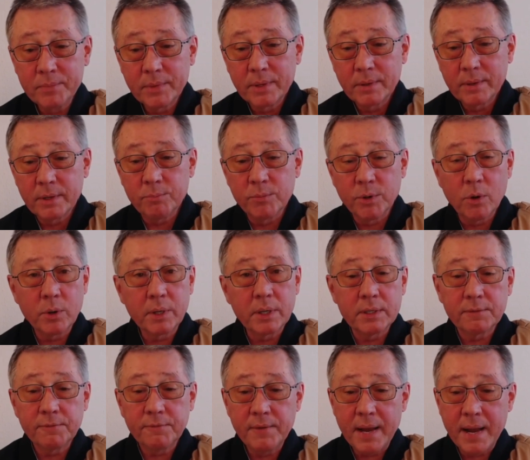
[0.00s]
He broke his
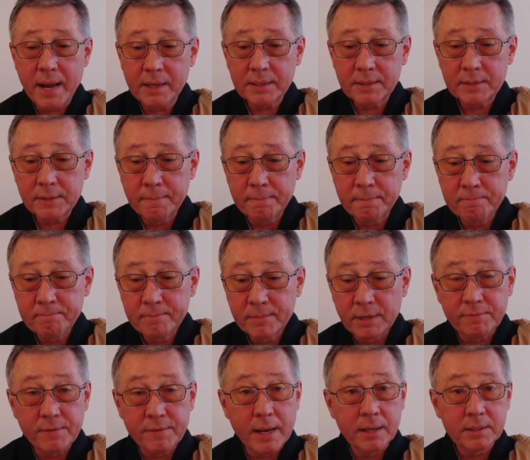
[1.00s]
fast, a
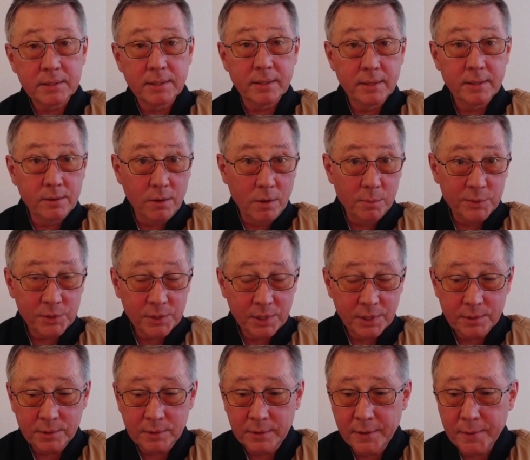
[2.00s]
fast that had almost
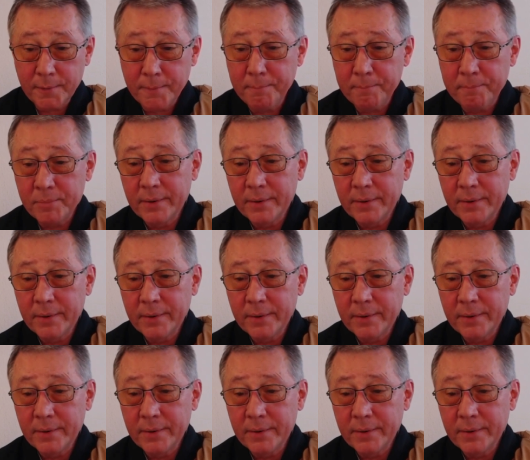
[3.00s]
killed him,